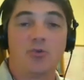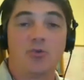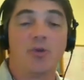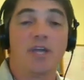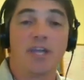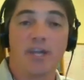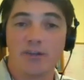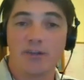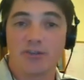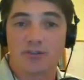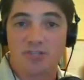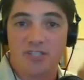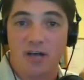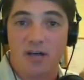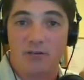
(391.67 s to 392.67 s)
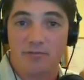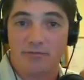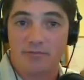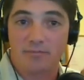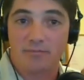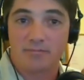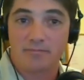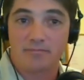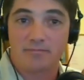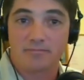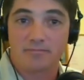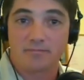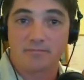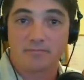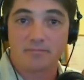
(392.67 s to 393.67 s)
You hear yourself
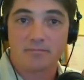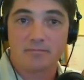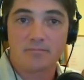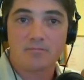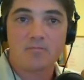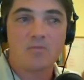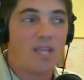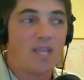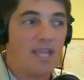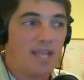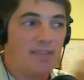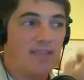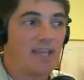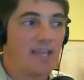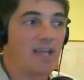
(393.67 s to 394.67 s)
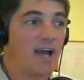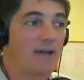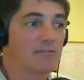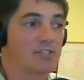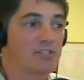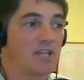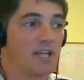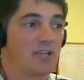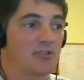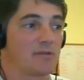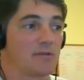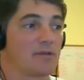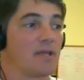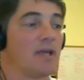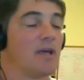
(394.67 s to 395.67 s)
in that conversation.